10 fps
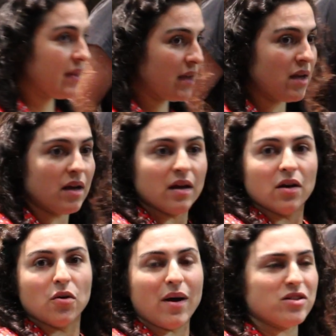what she
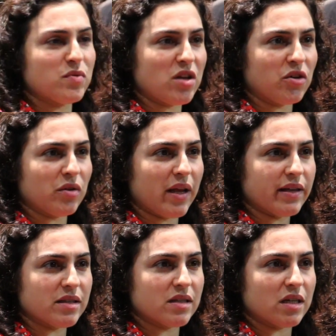wanted to do and how she
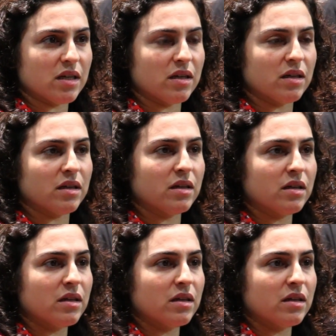wanted to bring